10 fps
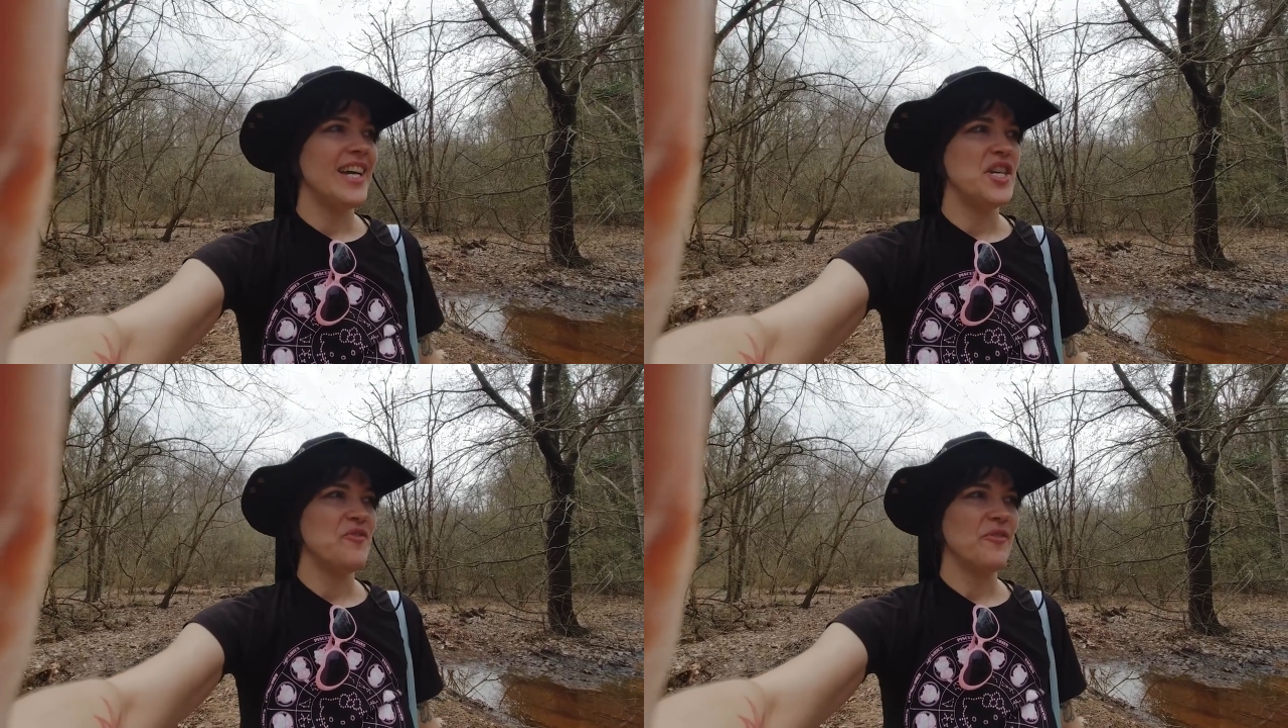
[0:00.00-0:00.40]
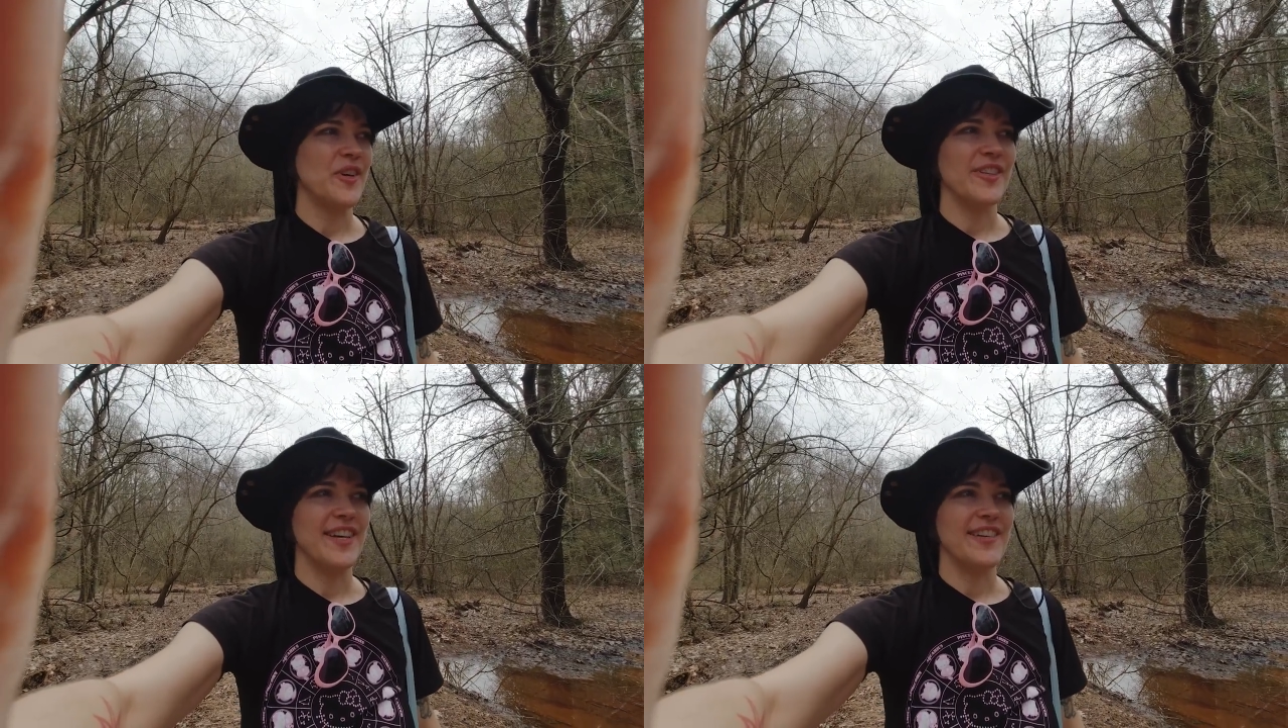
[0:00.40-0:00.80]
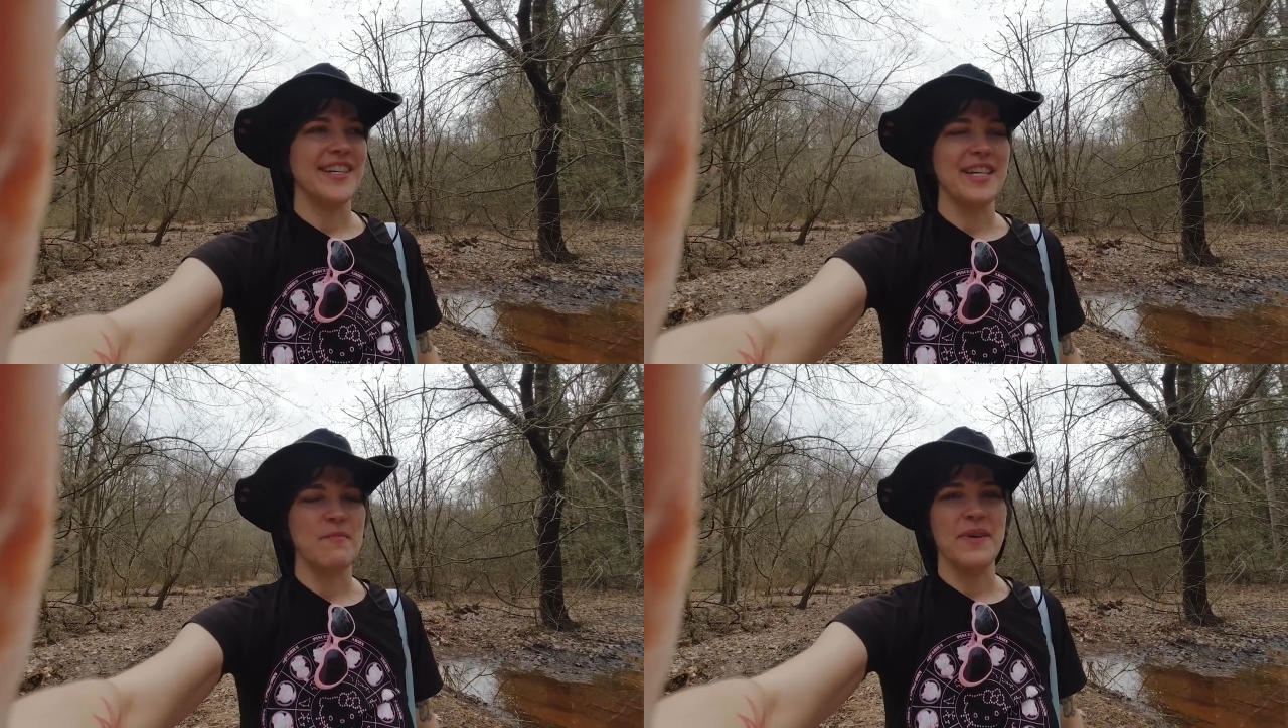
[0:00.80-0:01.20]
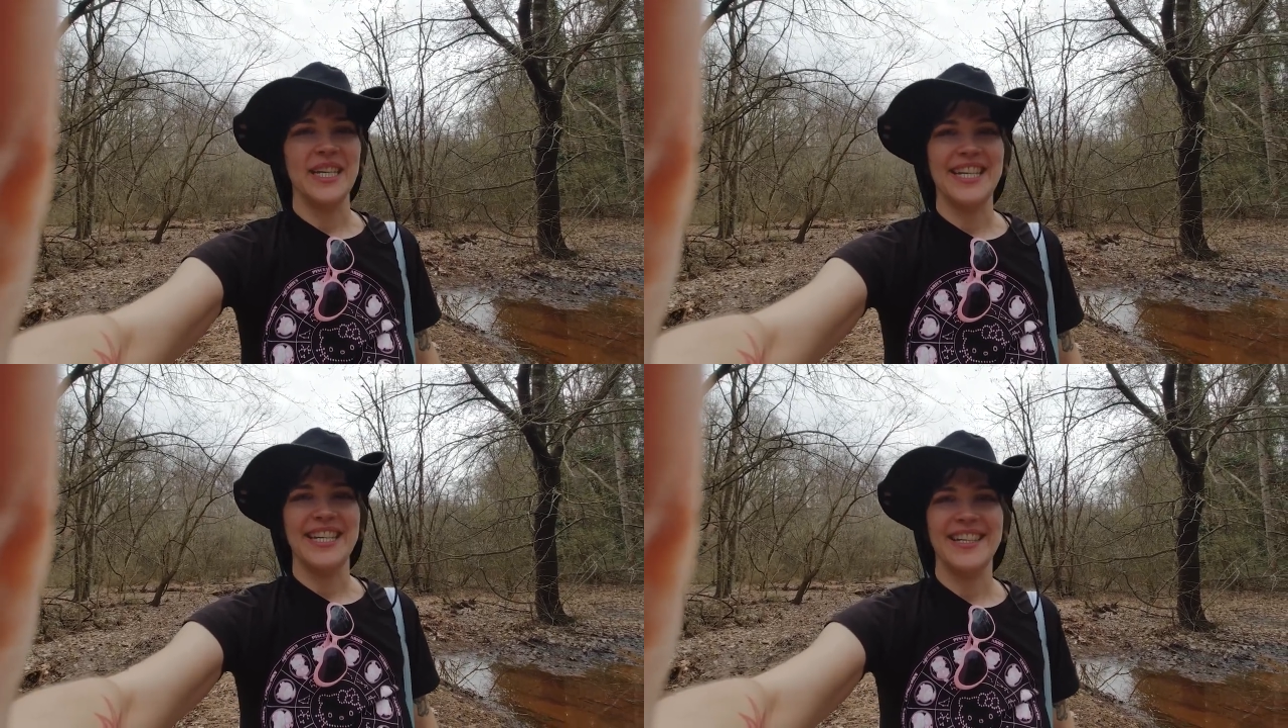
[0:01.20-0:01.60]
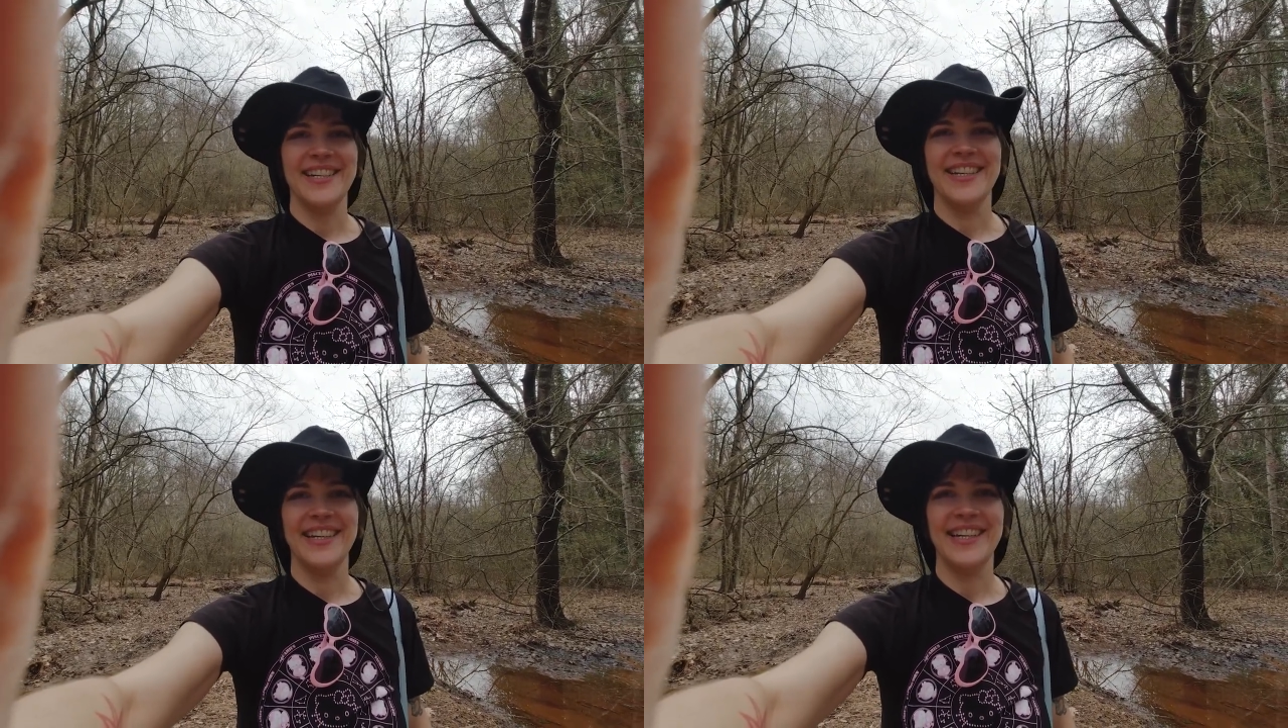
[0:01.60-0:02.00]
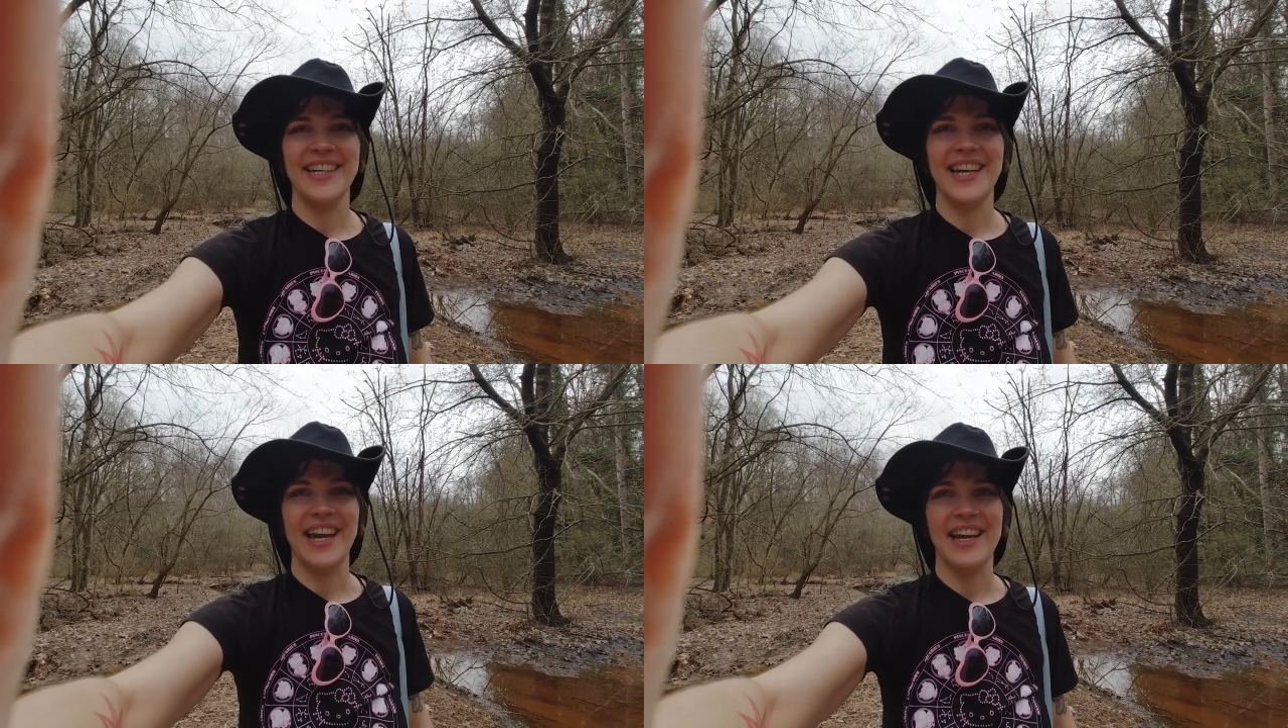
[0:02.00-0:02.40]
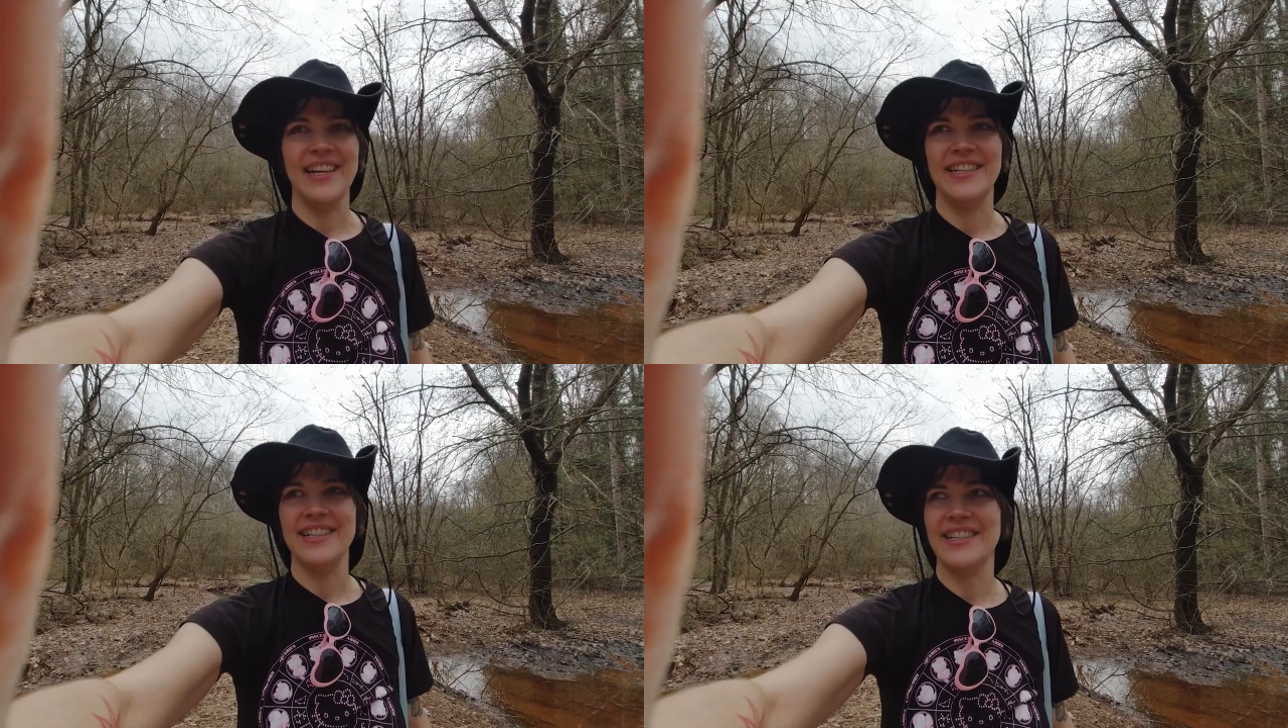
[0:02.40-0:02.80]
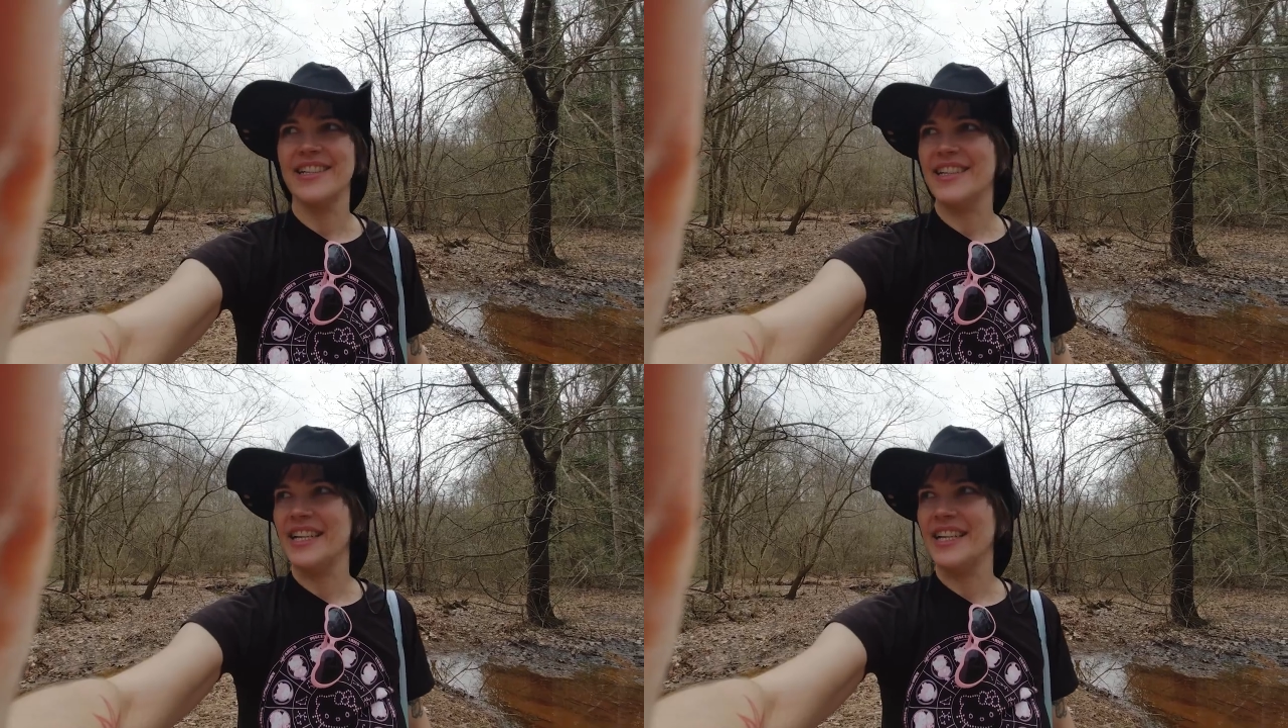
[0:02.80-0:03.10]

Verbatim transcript: and you fall down and get muddy and